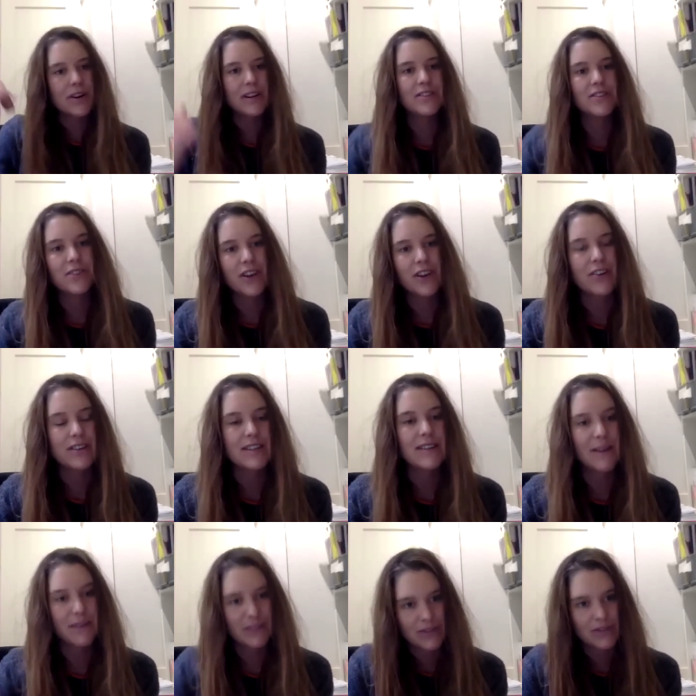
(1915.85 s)
and as
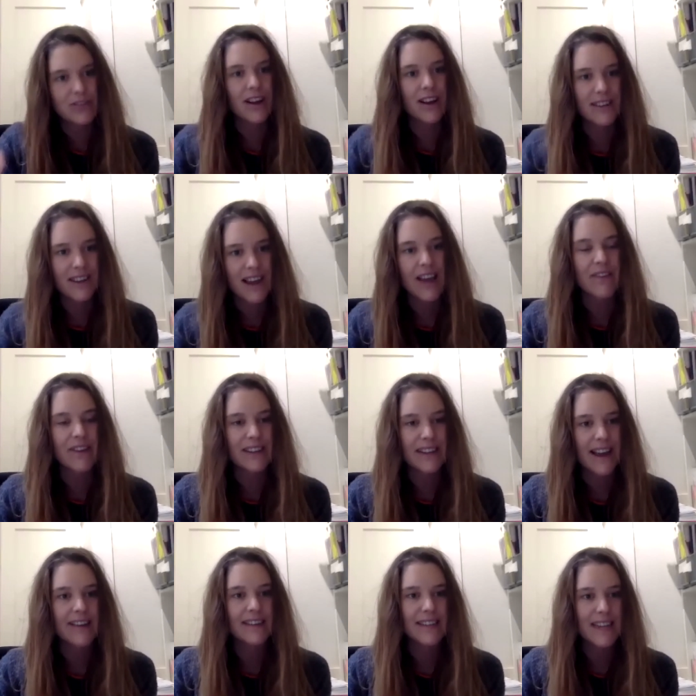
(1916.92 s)
you start diving down